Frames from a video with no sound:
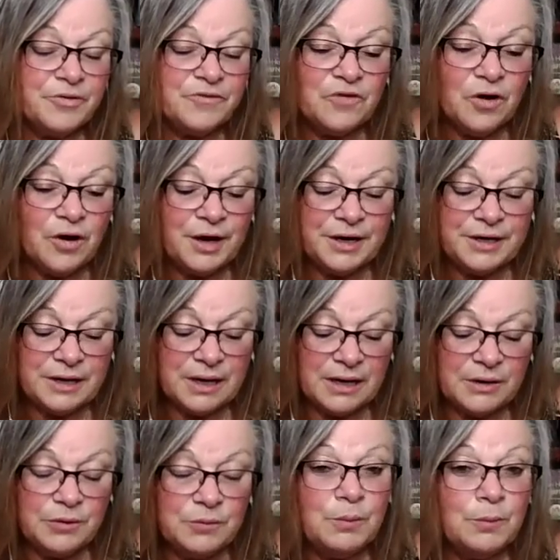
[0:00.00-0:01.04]
provide
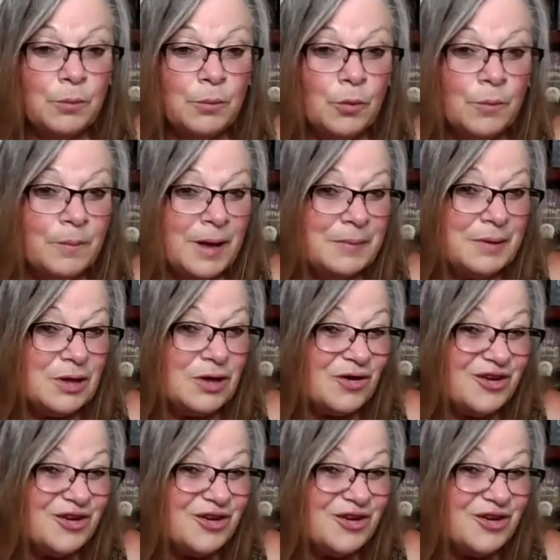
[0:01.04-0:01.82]
a little bit more maybe